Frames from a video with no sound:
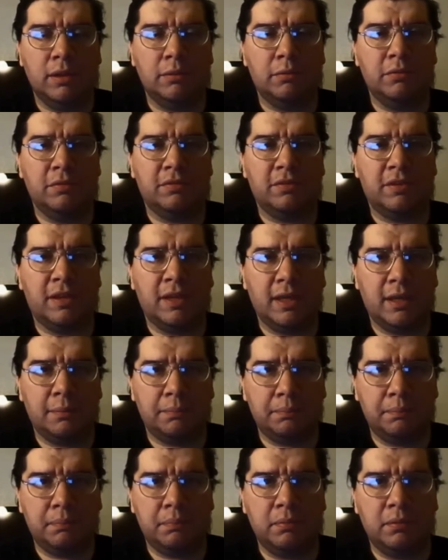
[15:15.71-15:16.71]
where he was
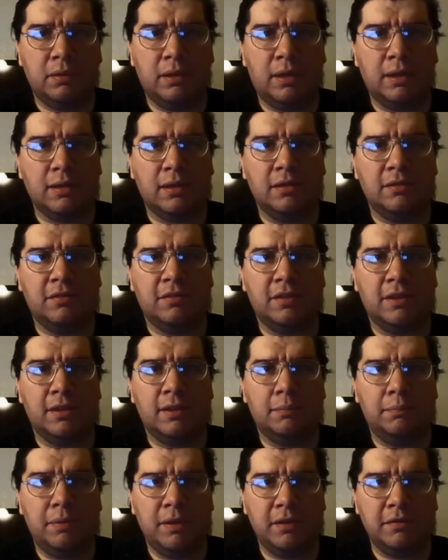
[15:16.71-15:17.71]
kept locked
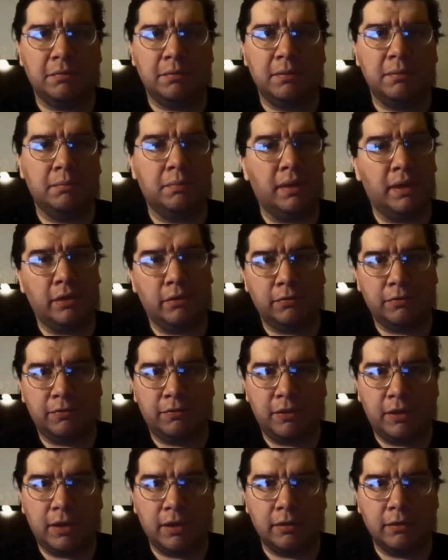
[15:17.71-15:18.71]
inside the basement by her
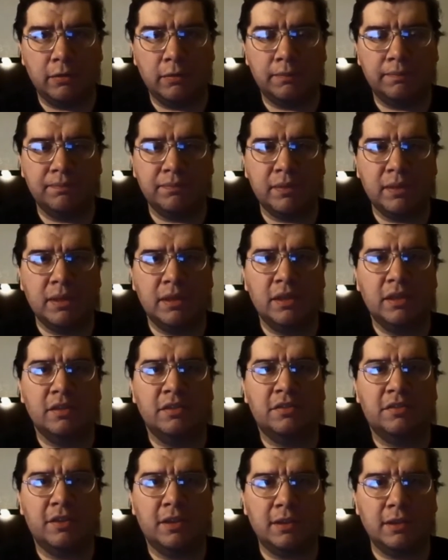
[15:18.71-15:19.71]
father.
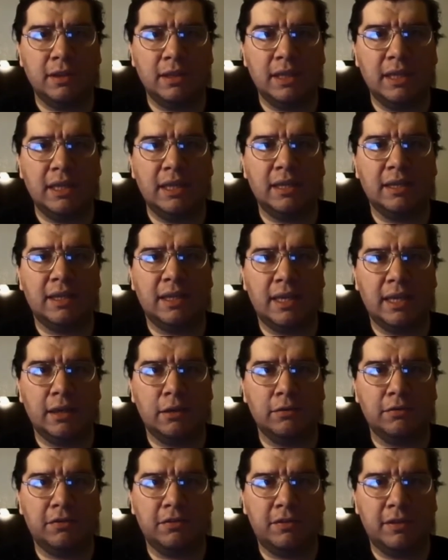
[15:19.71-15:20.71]
Suddenly, a
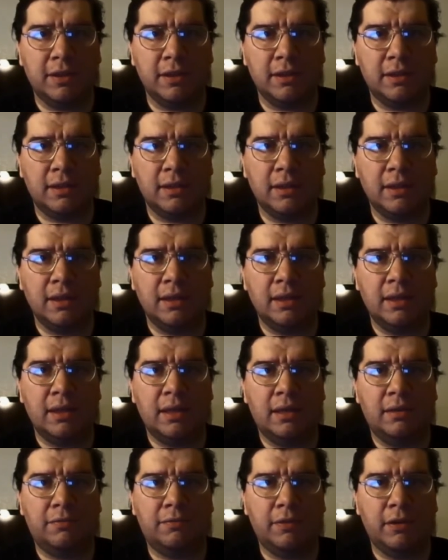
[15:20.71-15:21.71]
candlestick
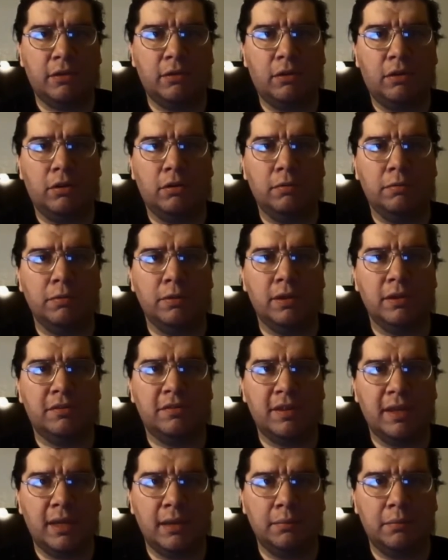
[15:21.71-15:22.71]
that fell over
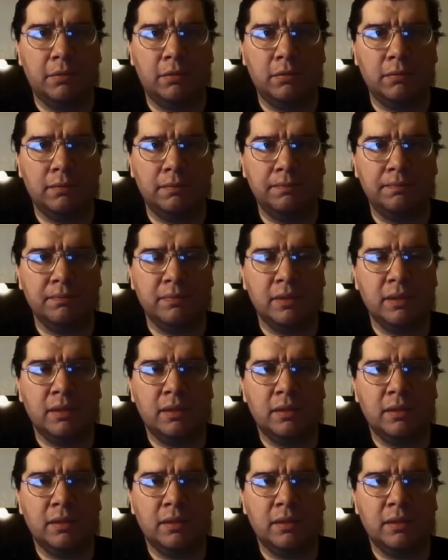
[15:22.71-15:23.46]
the table,